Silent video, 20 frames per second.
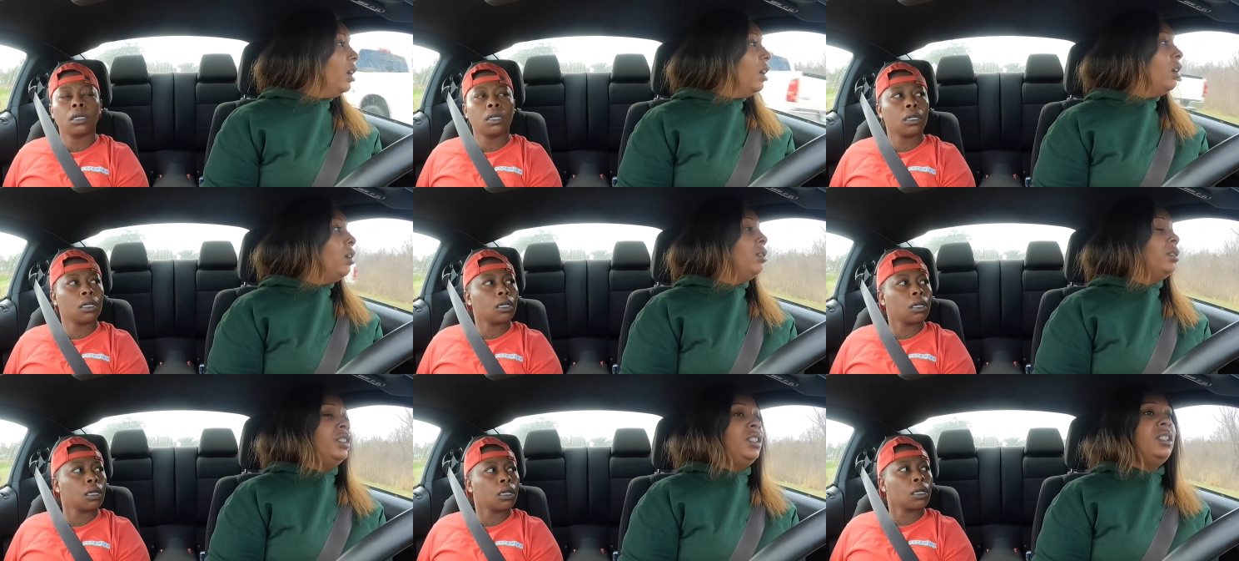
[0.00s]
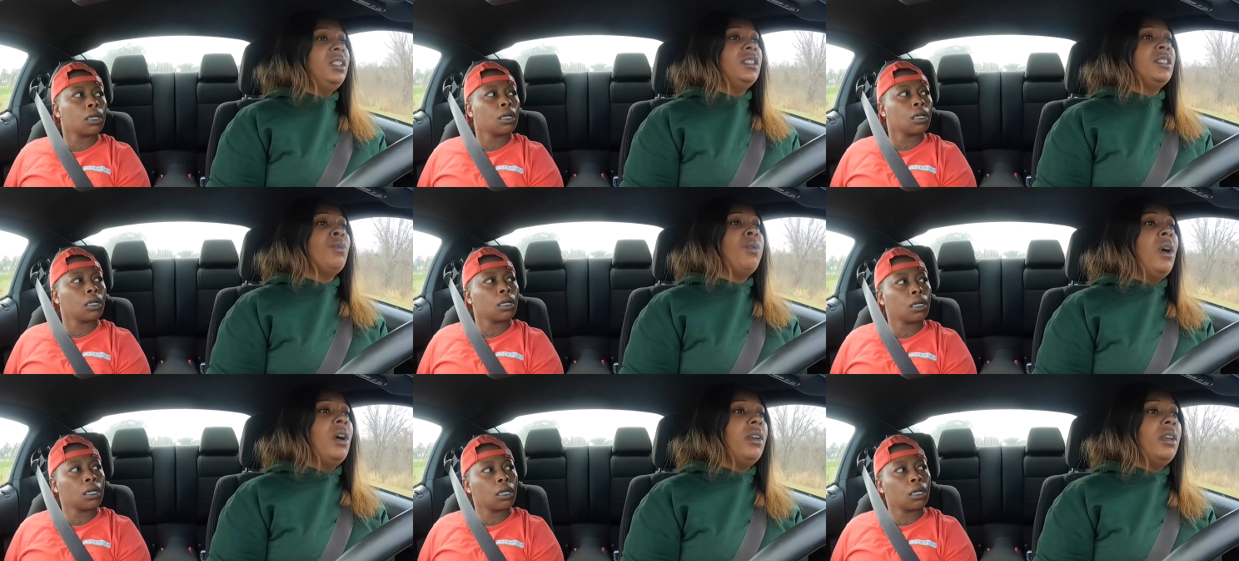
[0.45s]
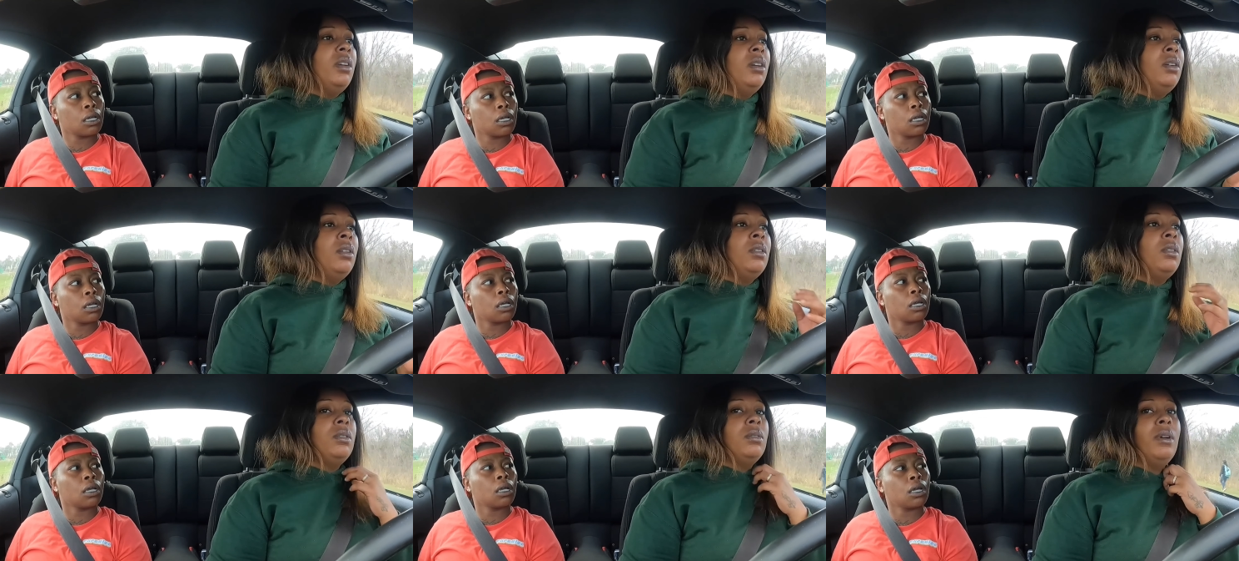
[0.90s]
Speaker 1: Oh, she is walking
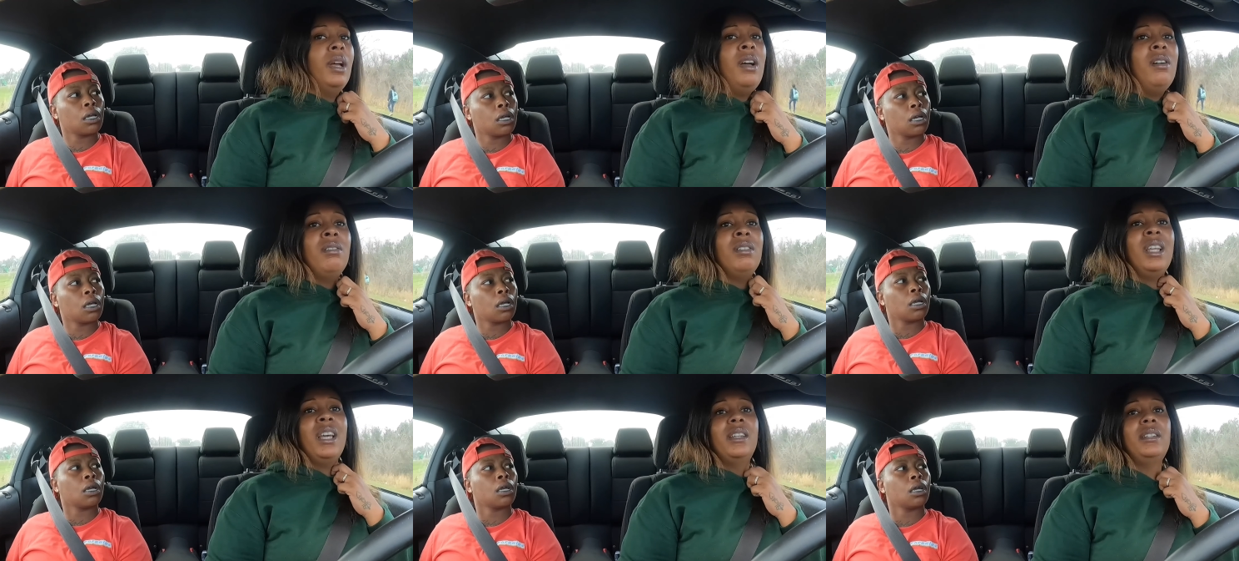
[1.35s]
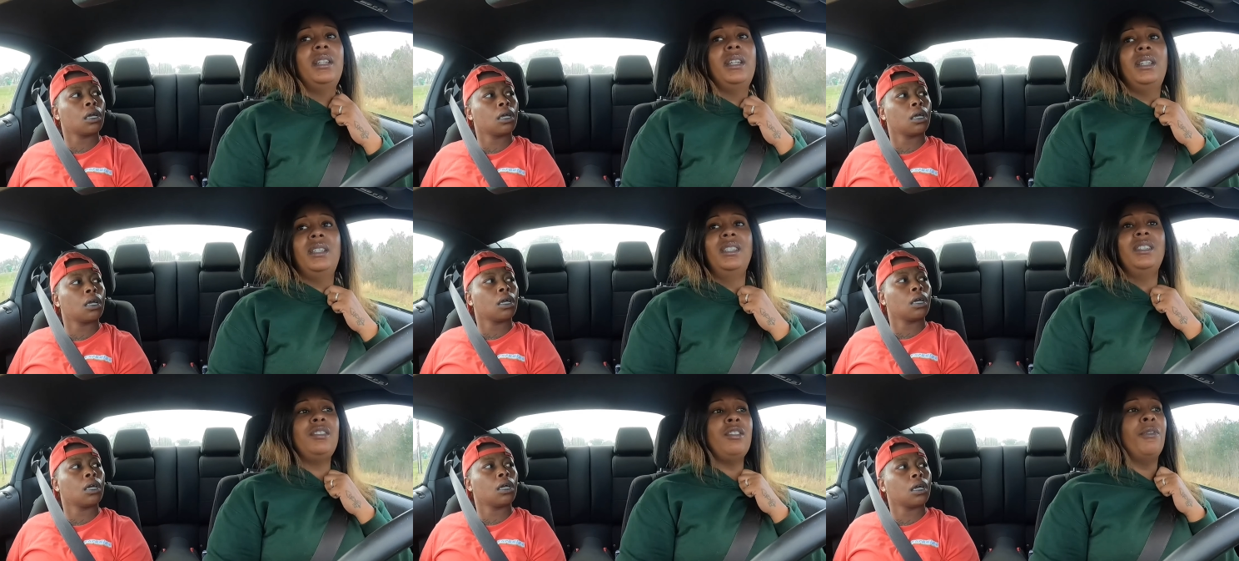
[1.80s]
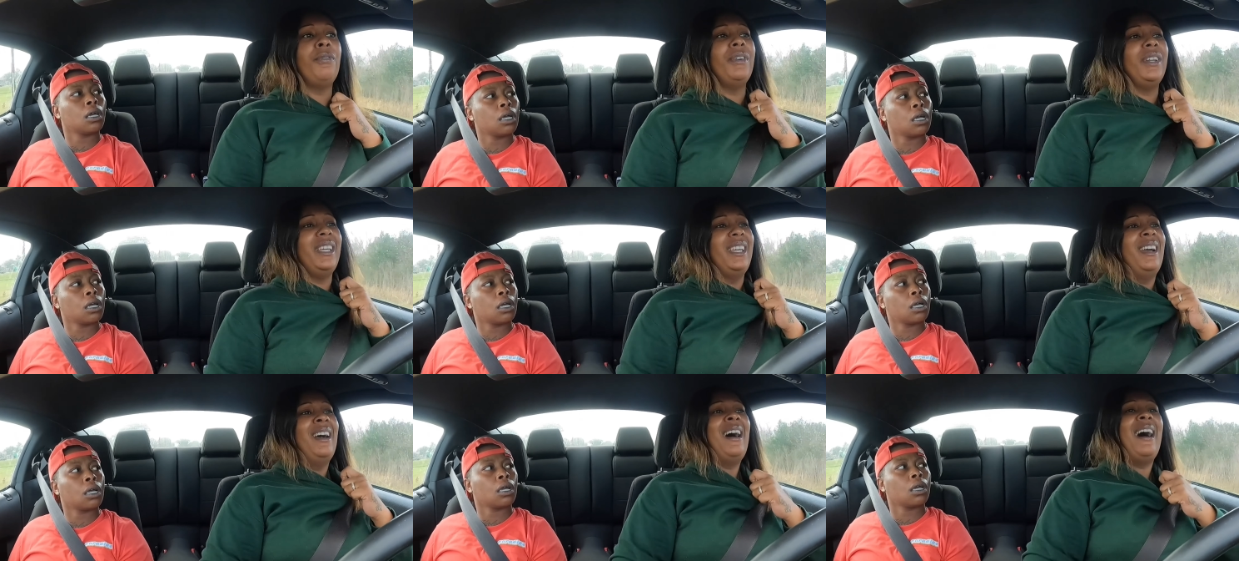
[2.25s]
home. I don't like that. It's so
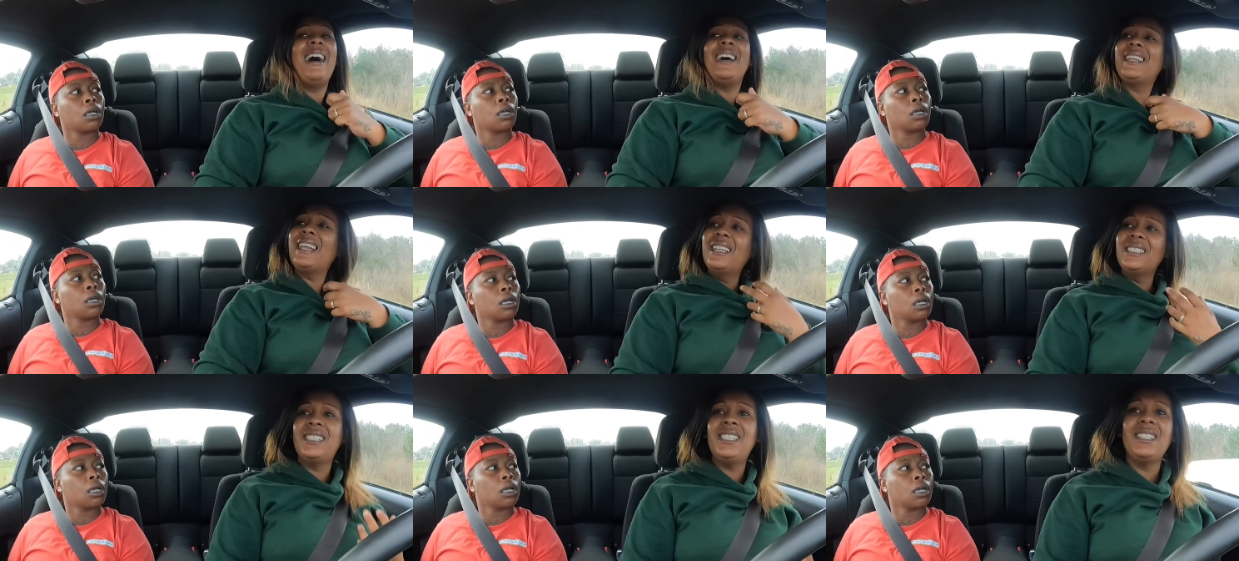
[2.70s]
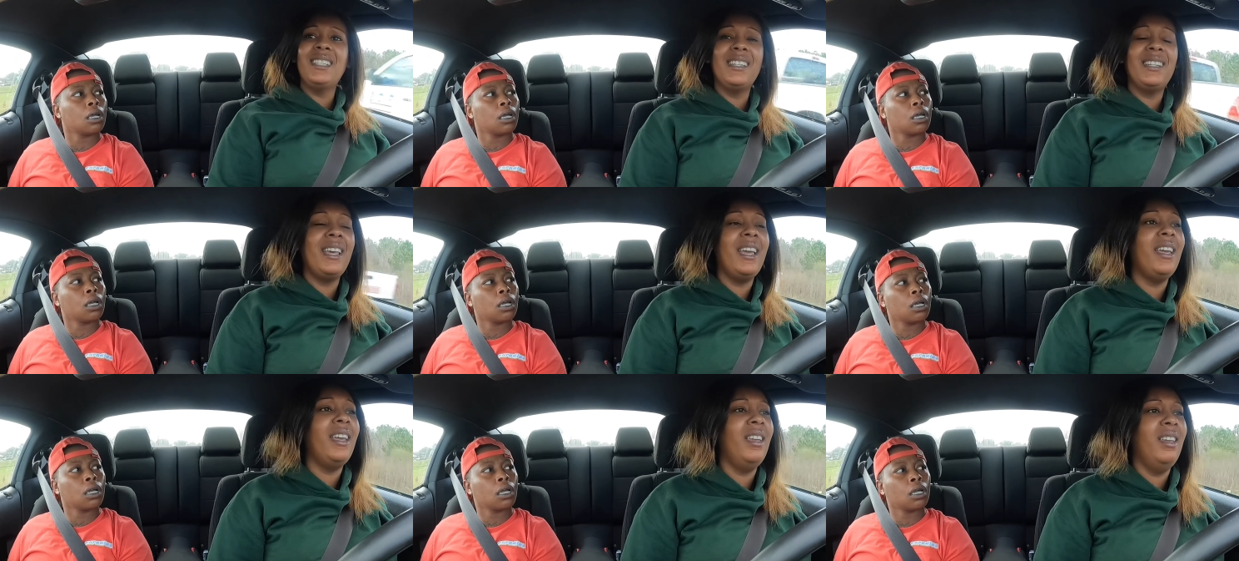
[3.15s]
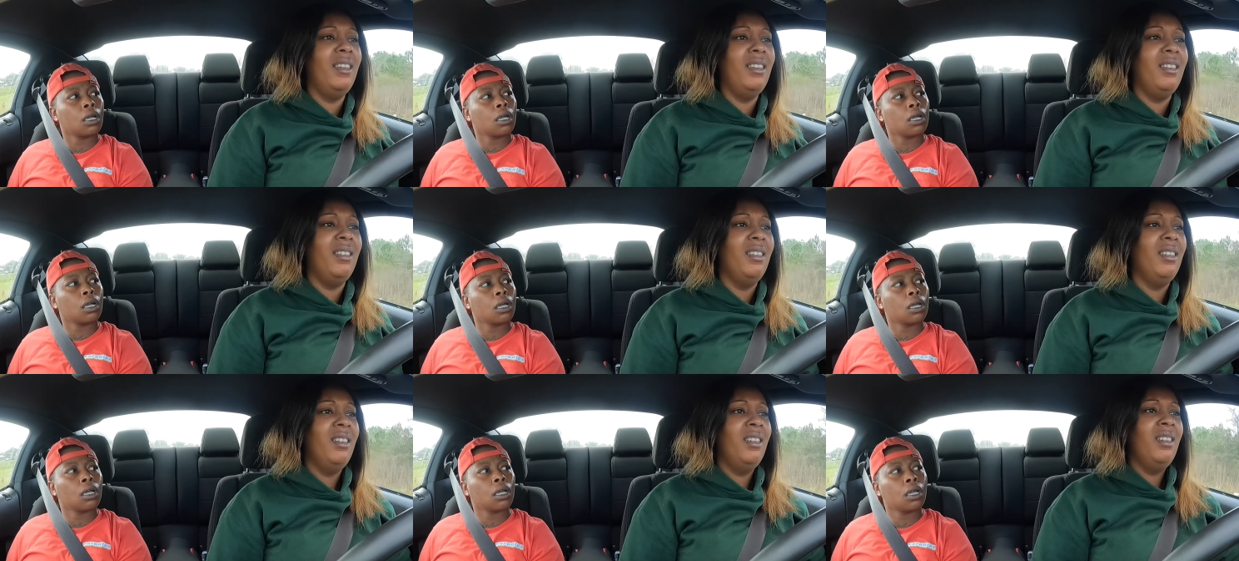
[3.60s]
freaking hot out here today.